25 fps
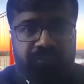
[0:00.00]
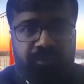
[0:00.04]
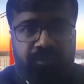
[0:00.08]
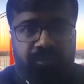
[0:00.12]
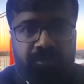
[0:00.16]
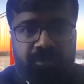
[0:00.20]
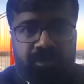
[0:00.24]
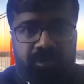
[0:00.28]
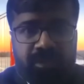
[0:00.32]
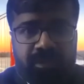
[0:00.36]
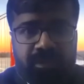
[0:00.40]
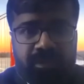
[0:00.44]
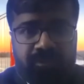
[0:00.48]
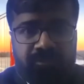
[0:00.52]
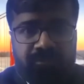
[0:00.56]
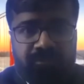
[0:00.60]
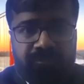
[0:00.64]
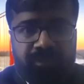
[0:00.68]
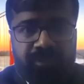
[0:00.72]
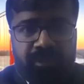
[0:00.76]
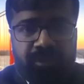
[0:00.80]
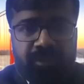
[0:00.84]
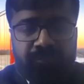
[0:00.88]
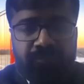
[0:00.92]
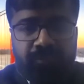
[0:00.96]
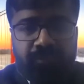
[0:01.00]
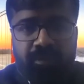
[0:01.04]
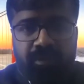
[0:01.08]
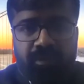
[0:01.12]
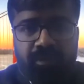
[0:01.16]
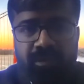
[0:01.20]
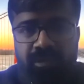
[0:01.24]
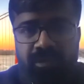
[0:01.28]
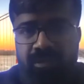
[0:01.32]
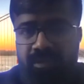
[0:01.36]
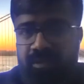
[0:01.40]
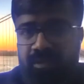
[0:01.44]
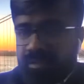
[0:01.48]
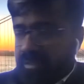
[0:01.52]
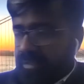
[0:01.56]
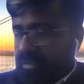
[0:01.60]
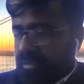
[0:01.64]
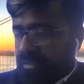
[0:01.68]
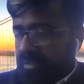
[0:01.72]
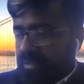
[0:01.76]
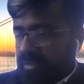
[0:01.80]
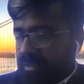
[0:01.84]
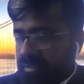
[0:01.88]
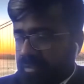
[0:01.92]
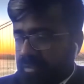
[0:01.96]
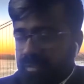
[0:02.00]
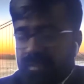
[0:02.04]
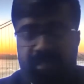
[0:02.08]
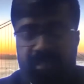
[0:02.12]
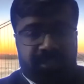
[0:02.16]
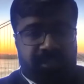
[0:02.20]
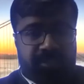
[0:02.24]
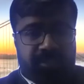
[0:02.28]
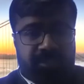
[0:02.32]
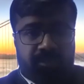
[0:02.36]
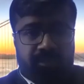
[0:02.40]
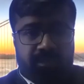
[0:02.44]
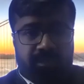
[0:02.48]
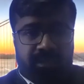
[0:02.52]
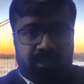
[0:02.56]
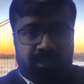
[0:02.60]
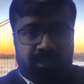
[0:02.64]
for a wonderful guest